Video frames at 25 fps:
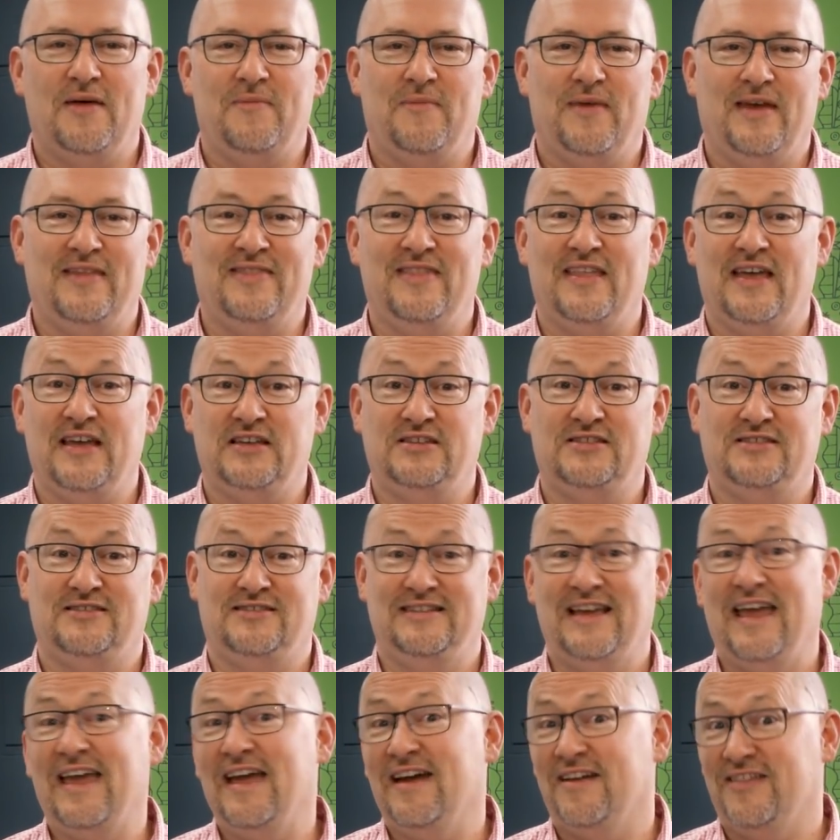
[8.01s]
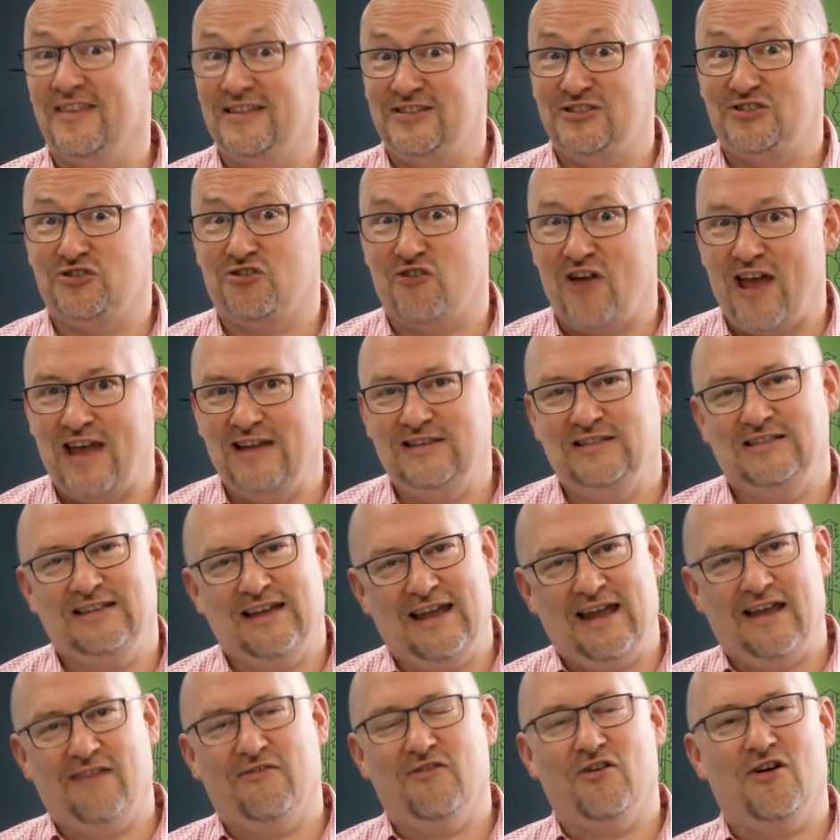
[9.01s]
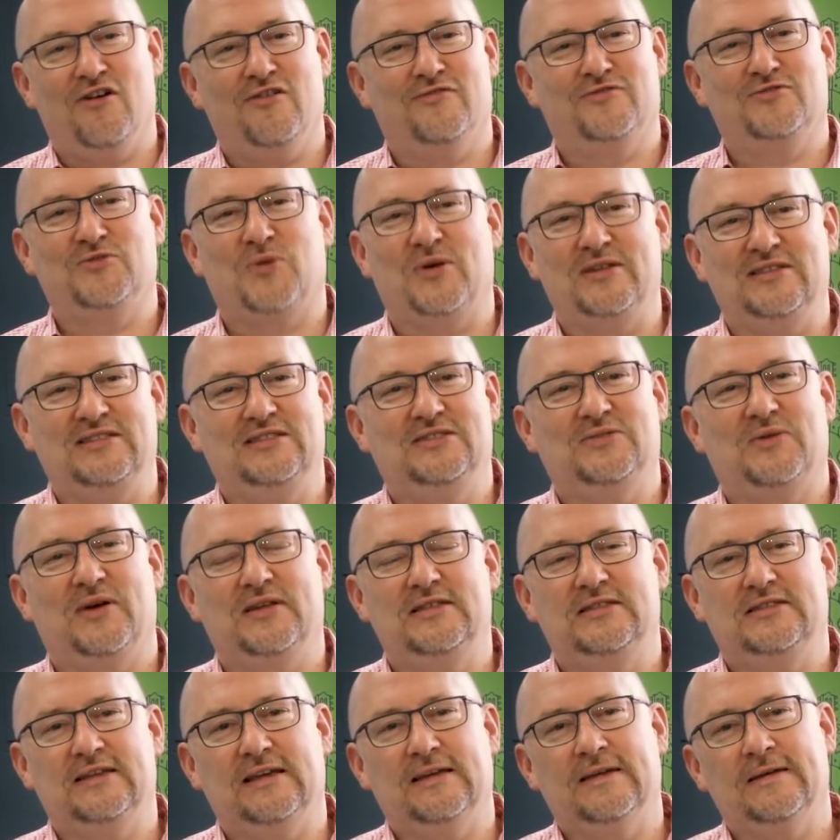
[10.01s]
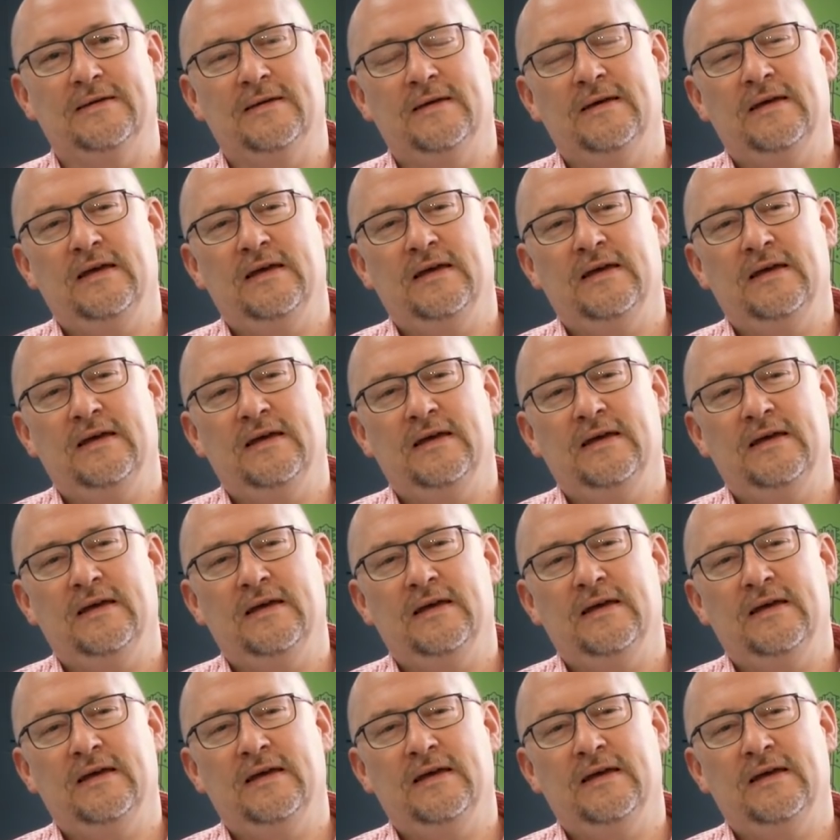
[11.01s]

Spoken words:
in this year, this strange year of 2020.